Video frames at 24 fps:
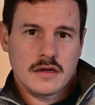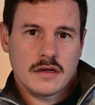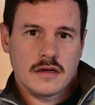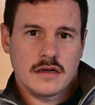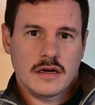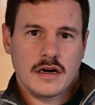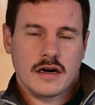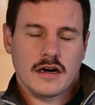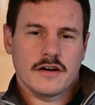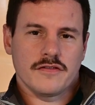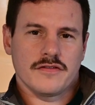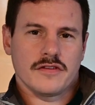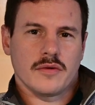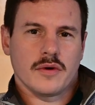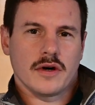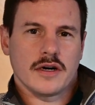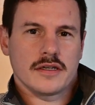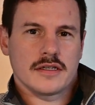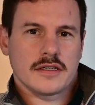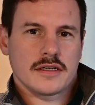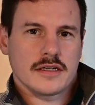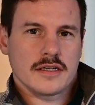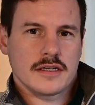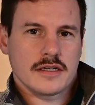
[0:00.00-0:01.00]
Hi
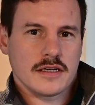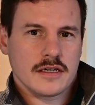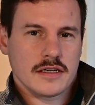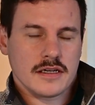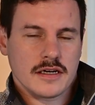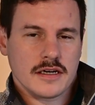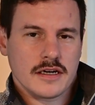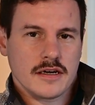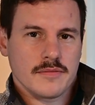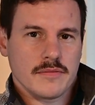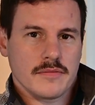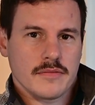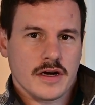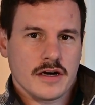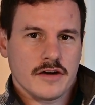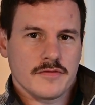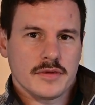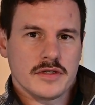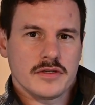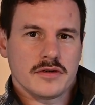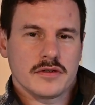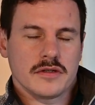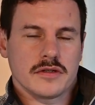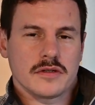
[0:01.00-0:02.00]
everyone. I've been
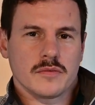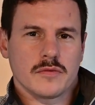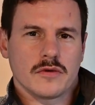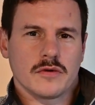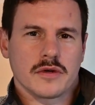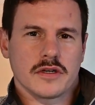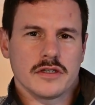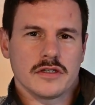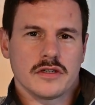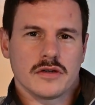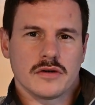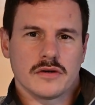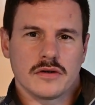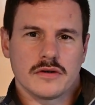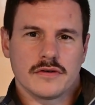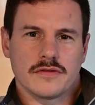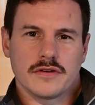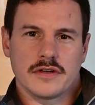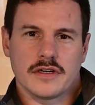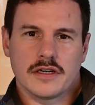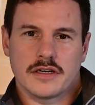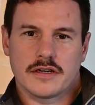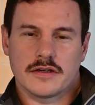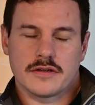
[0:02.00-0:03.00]
doing some walking tour
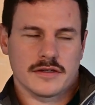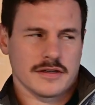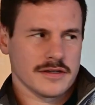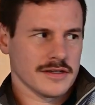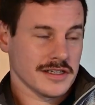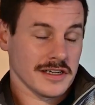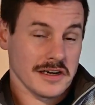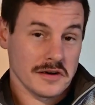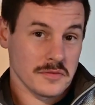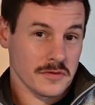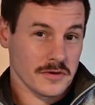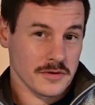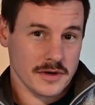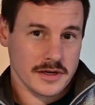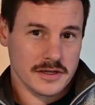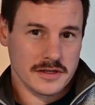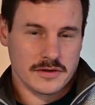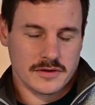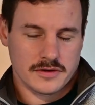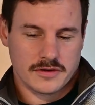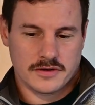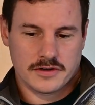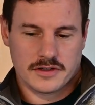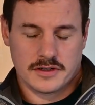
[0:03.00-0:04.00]
videos, some walking
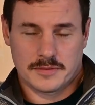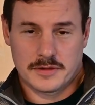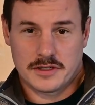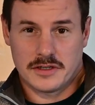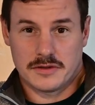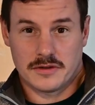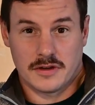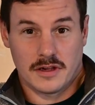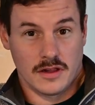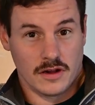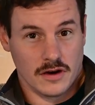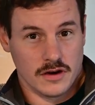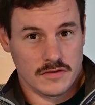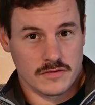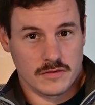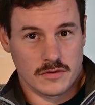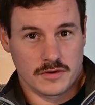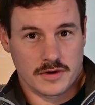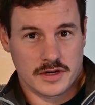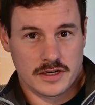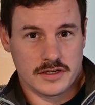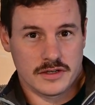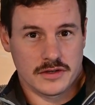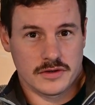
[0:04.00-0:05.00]
tours. I've been doing a lot of
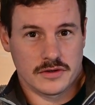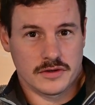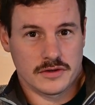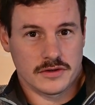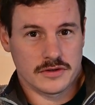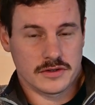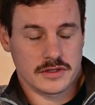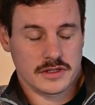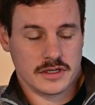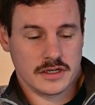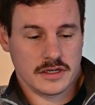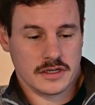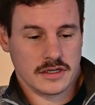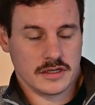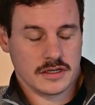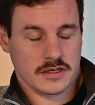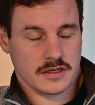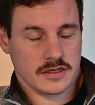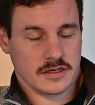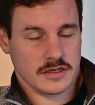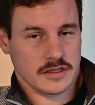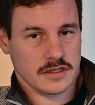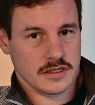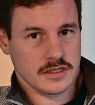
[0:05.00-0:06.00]
walking tours
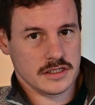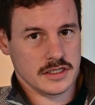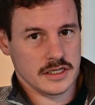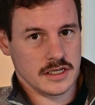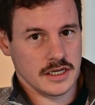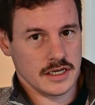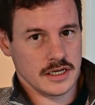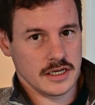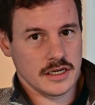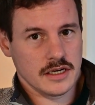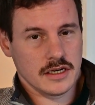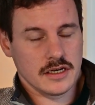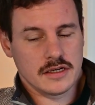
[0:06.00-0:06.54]
this year.